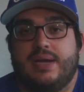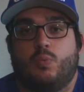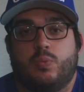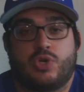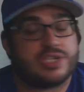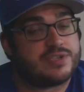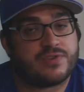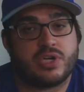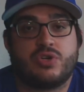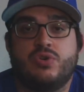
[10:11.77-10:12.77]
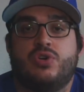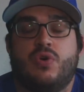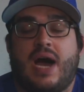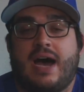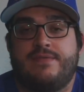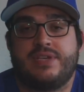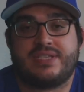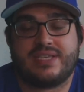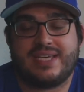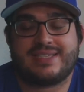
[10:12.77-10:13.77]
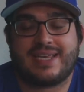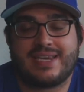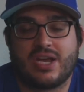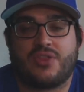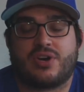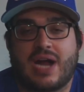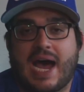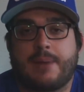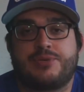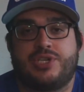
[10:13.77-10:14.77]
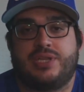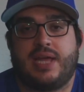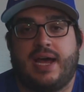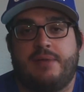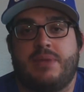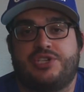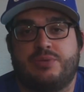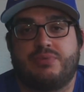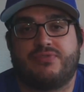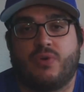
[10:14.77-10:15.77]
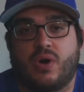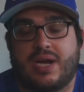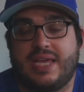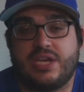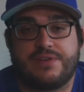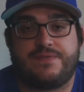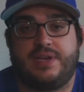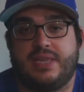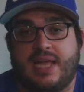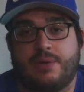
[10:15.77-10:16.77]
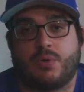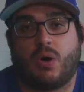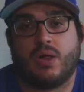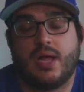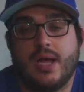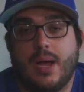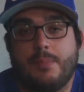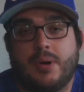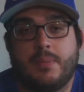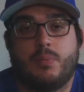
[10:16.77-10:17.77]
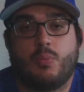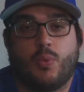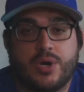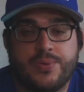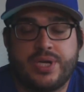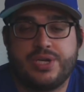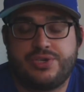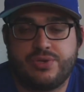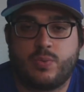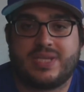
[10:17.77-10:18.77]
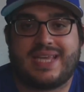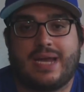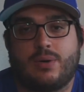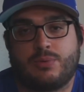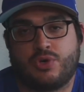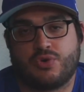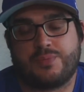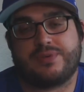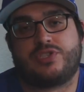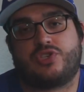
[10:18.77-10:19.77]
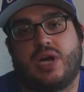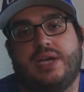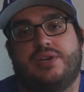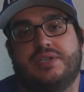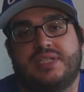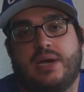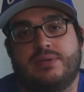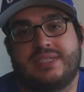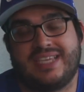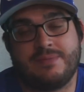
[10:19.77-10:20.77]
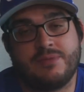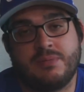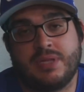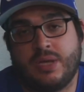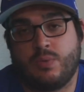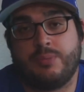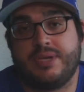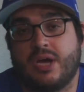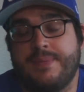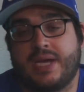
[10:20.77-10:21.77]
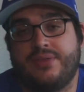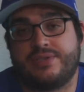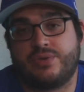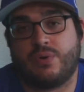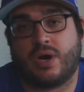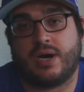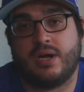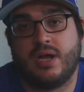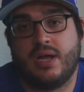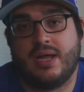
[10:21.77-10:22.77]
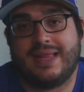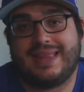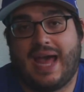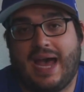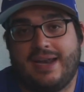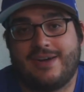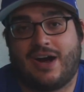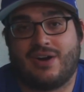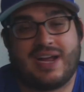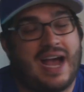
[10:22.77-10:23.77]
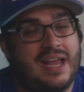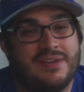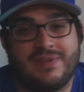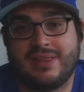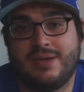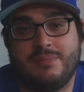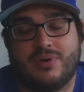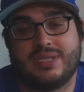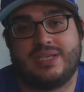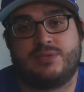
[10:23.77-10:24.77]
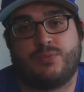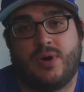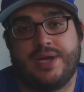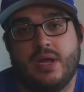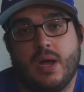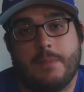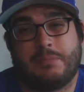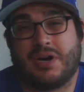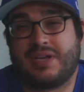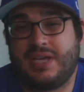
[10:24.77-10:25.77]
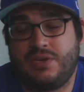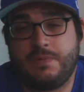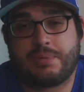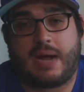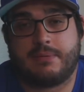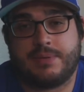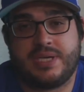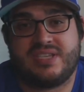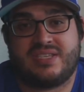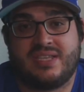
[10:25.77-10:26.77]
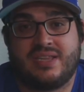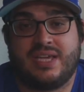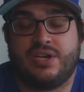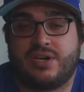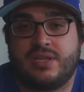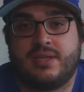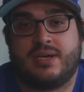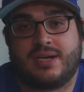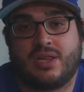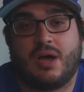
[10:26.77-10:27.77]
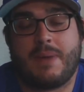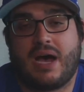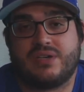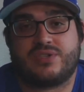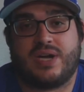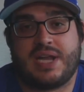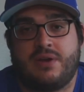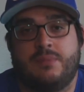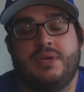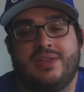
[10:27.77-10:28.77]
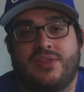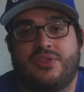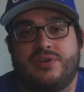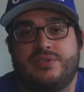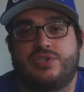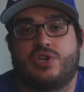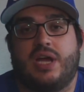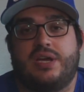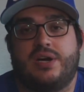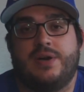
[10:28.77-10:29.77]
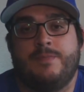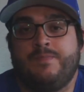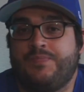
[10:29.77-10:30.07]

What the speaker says: Christopher Nkunku obviously is another option that I mentioned before. He could fit in that role. But what are we going to do with that group of strikers that seemingly will be coming on the tour that are kind of in limbo at this point? Mark Guiu probably is the leader in the clubhouse right now to be the third striker.